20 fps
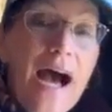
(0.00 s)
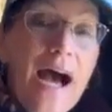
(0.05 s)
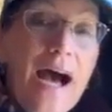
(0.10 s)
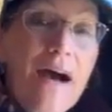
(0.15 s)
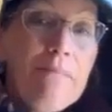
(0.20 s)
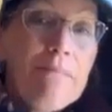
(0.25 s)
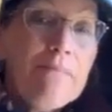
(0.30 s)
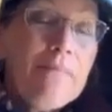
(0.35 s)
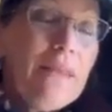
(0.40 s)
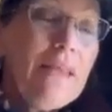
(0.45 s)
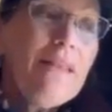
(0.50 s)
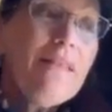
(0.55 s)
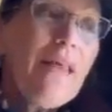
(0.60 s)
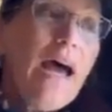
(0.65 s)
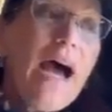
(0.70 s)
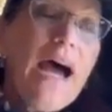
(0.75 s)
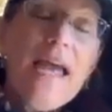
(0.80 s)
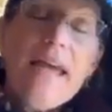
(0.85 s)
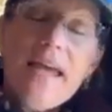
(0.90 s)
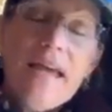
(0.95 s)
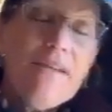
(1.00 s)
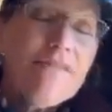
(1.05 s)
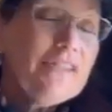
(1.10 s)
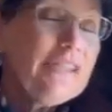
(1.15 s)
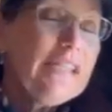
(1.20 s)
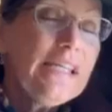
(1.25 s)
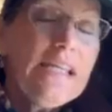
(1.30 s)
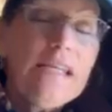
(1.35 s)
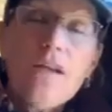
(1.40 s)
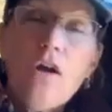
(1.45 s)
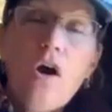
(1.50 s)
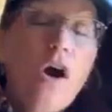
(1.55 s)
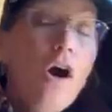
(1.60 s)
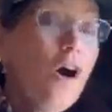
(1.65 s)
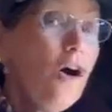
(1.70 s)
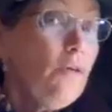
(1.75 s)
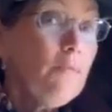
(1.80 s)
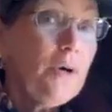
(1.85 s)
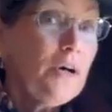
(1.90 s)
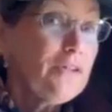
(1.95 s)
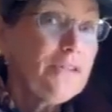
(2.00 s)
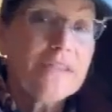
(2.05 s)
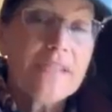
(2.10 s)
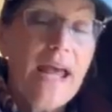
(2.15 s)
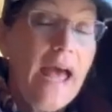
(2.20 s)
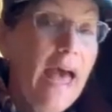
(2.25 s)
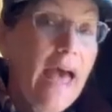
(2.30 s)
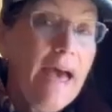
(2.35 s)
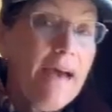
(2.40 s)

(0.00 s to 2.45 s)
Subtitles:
I have seen almost